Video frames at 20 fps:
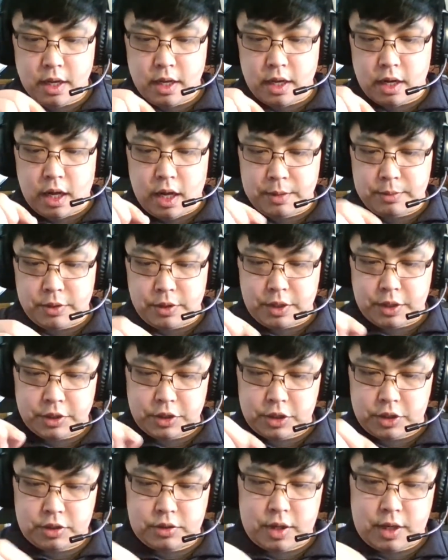And all I'm doing is
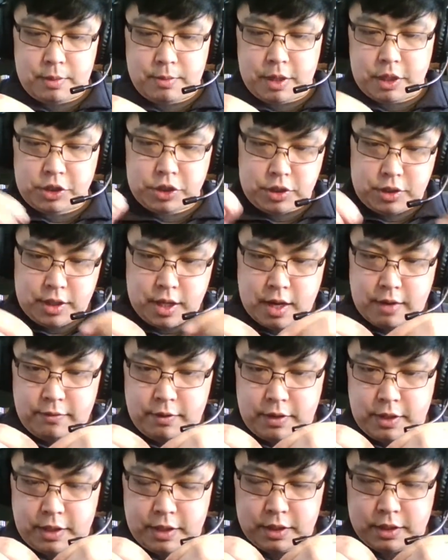just trying to make sure that
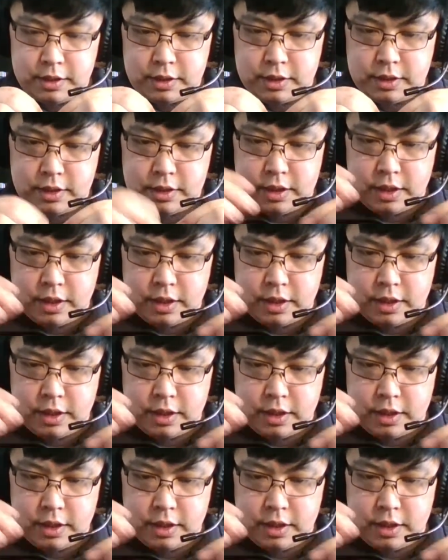everything,